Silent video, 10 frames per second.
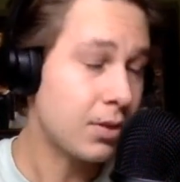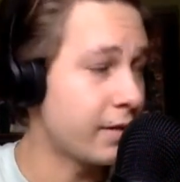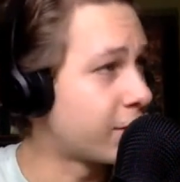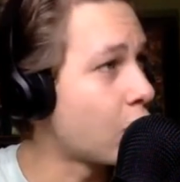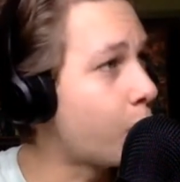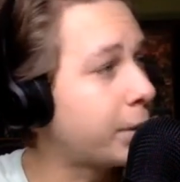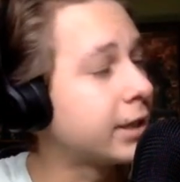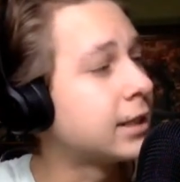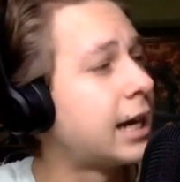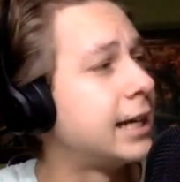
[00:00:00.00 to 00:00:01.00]
for
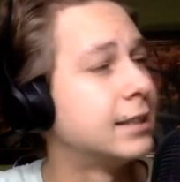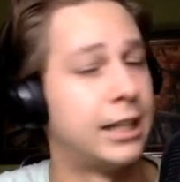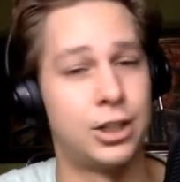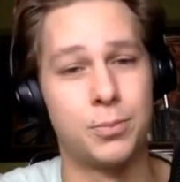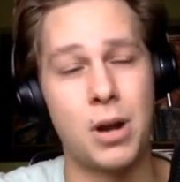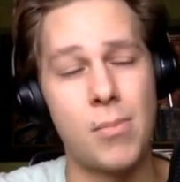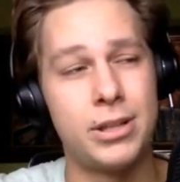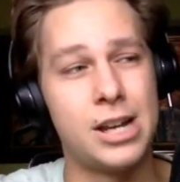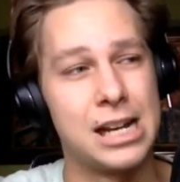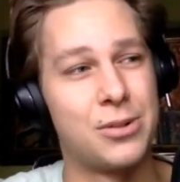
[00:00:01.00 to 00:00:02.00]
opening night. Like, you're
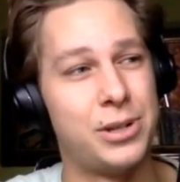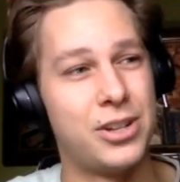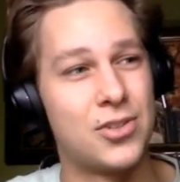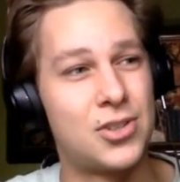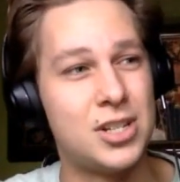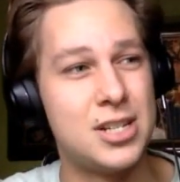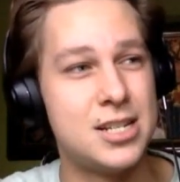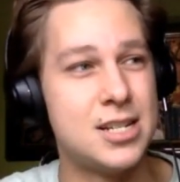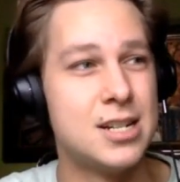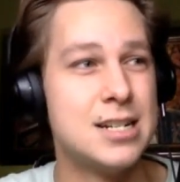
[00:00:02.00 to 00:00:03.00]
probably not going to
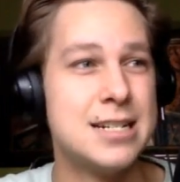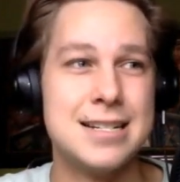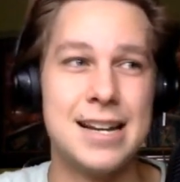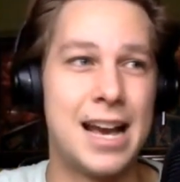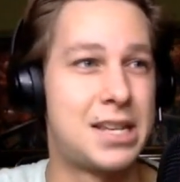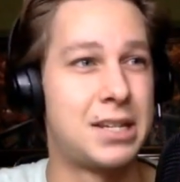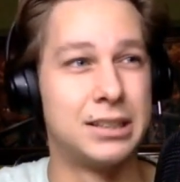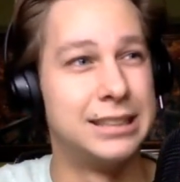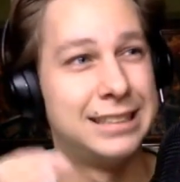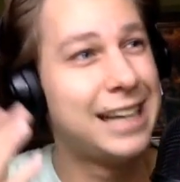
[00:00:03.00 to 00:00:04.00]
see Esa
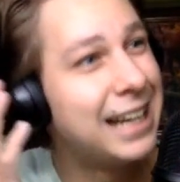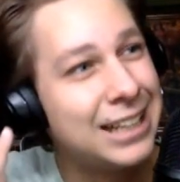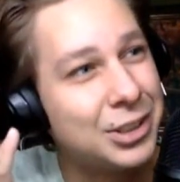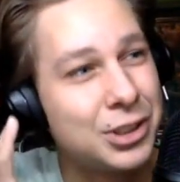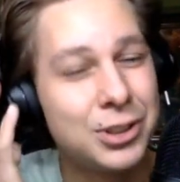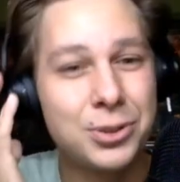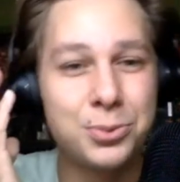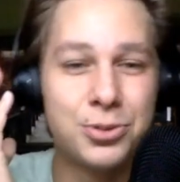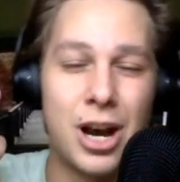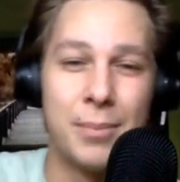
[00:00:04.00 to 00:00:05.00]

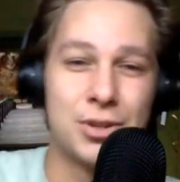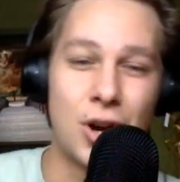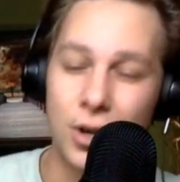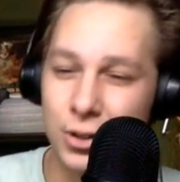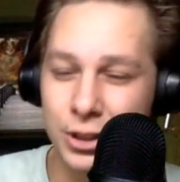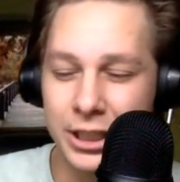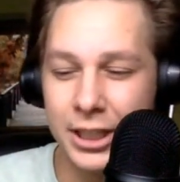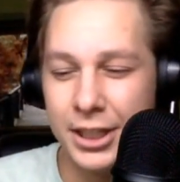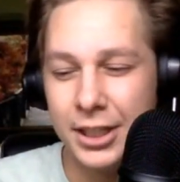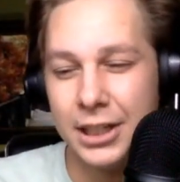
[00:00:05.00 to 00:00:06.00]
Lindell, Thomas
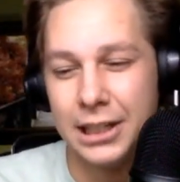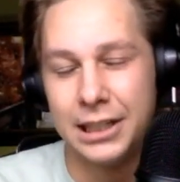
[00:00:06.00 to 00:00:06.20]
Harley.